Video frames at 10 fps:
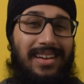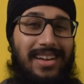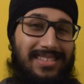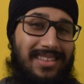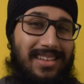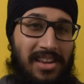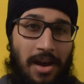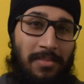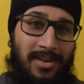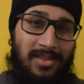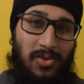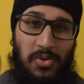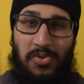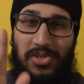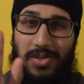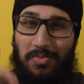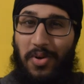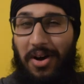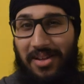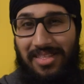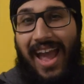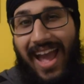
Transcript: is in the number 2 spot.